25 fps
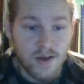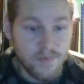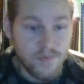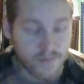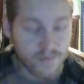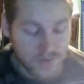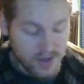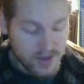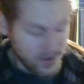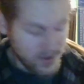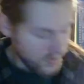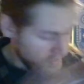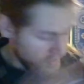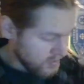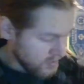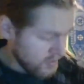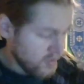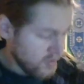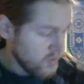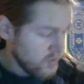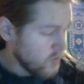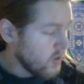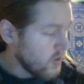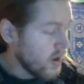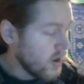But yes,
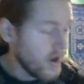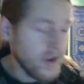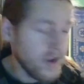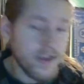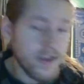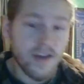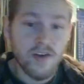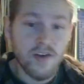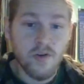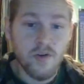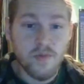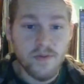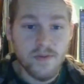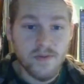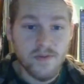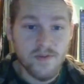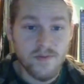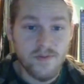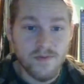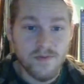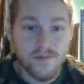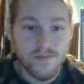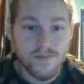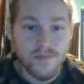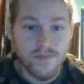so I hope
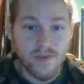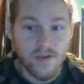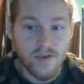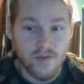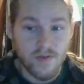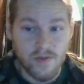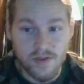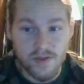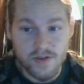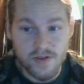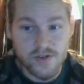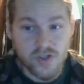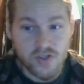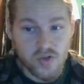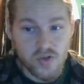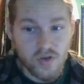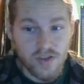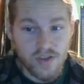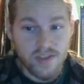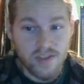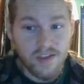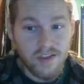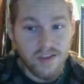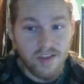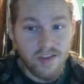you've all
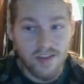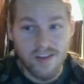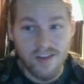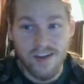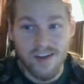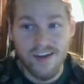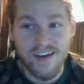enjoyed this.